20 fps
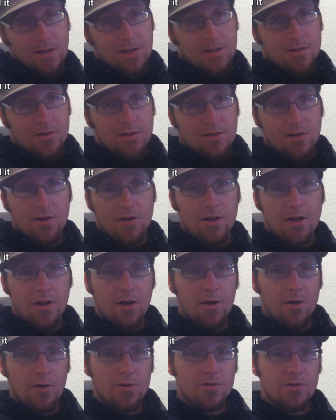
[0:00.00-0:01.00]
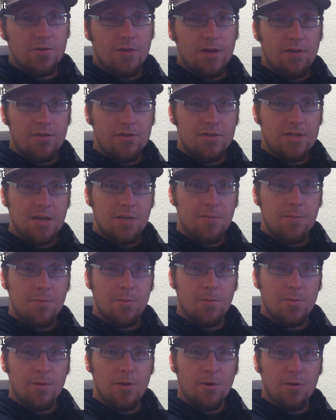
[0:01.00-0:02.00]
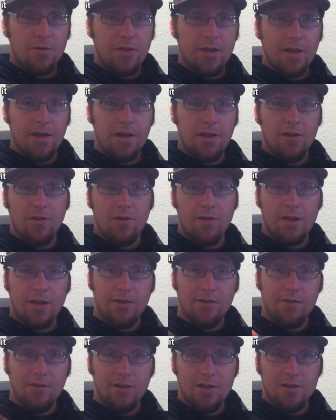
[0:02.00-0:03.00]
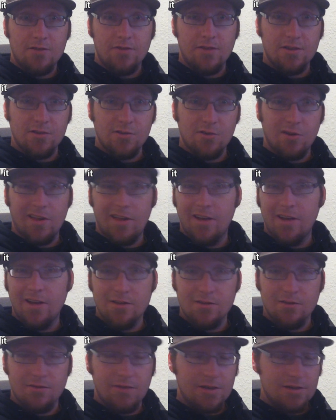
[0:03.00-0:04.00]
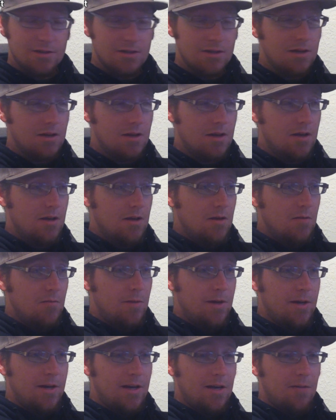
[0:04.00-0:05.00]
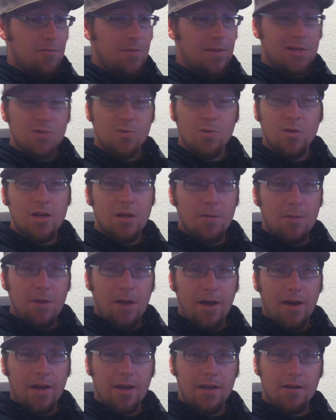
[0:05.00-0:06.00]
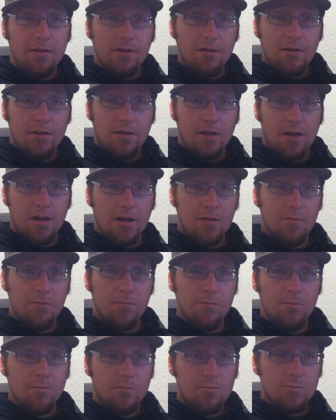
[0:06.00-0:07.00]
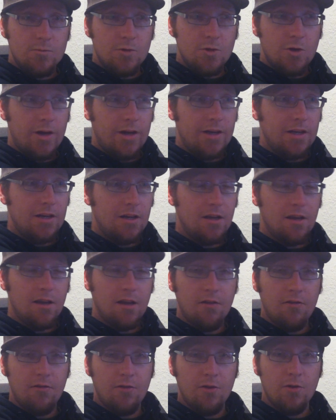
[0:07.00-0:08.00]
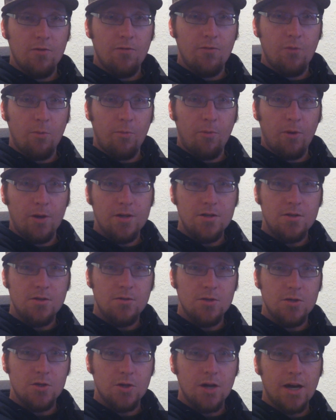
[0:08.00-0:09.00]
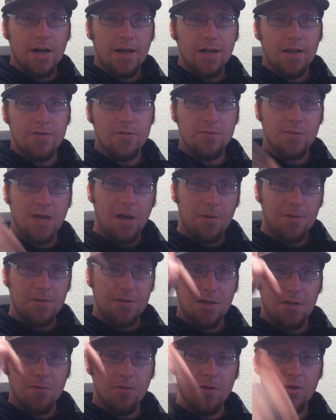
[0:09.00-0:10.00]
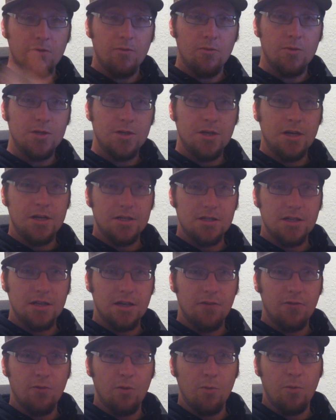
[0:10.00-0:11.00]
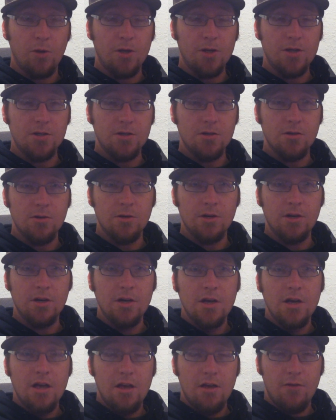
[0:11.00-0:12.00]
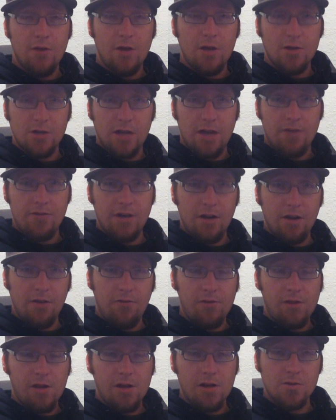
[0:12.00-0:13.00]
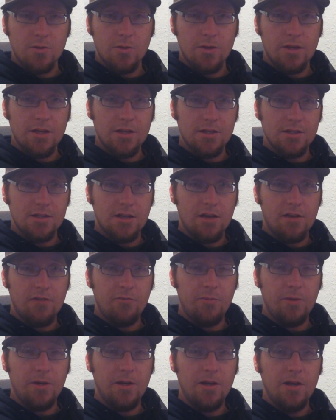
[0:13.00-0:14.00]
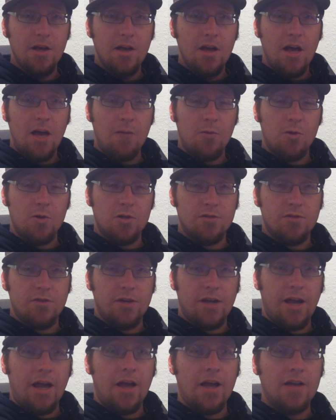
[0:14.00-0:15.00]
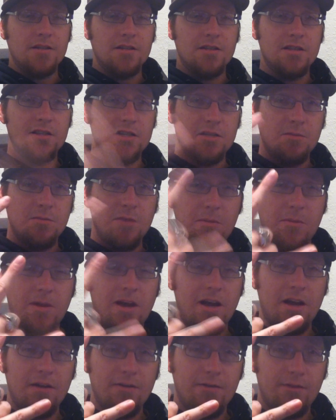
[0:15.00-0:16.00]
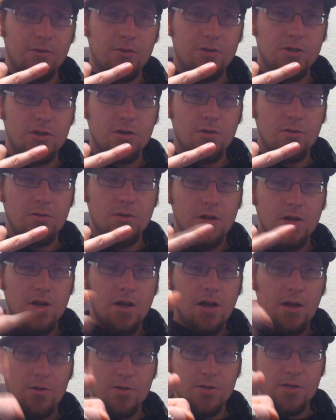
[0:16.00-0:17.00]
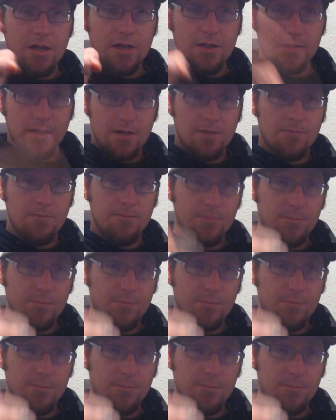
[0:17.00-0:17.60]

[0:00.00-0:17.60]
And so there you go. So if you have the same thing, either that does fix it or that doesn't fix it. But that's really about it. Go ahead and give your 4.2 a try. Leave some comments down below of what you guys think of 4.2 and if you guys are having any flaws with it and stuff. But I'm Christopher Chaos, and this has been my iPhone show. I'll see you guys later.